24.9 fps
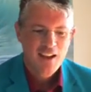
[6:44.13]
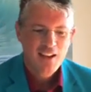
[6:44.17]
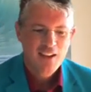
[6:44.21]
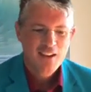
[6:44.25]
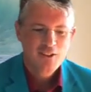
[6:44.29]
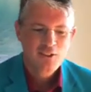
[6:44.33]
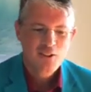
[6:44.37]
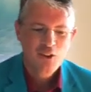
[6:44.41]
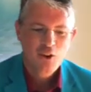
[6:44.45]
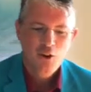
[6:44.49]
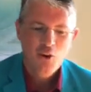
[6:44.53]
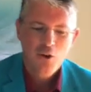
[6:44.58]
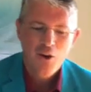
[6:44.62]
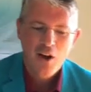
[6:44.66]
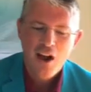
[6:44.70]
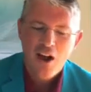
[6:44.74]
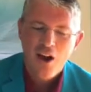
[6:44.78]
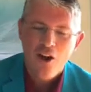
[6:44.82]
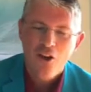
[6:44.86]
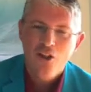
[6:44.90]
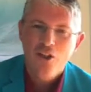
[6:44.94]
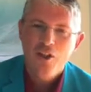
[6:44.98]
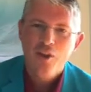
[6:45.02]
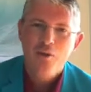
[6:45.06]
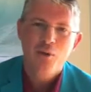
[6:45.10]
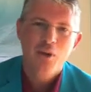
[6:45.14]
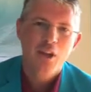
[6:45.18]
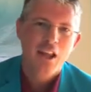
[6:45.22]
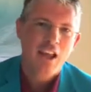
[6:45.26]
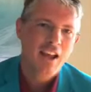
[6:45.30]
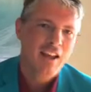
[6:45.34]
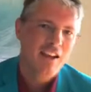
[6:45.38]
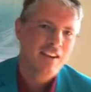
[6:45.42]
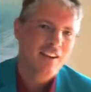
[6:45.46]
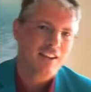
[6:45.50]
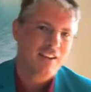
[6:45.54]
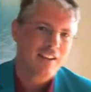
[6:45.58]
So healthy
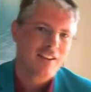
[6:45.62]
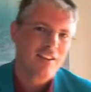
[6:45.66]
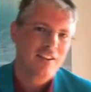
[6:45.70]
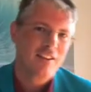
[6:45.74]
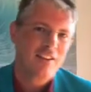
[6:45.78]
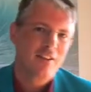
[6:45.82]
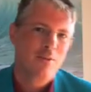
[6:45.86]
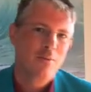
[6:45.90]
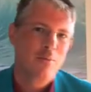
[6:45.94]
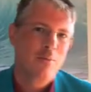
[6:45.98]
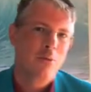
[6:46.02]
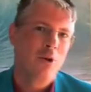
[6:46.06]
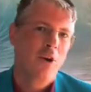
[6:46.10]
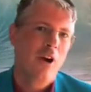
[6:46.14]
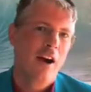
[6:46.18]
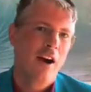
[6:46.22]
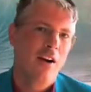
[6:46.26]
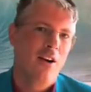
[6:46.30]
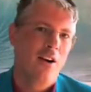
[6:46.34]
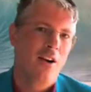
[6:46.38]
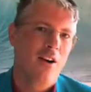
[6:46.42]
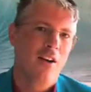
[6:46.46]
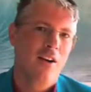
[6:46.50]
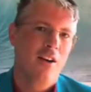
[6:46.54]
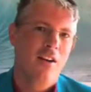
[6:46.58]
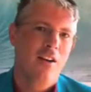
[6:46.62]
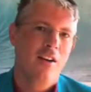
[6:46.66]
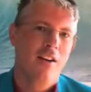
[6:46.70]
relating, prayer,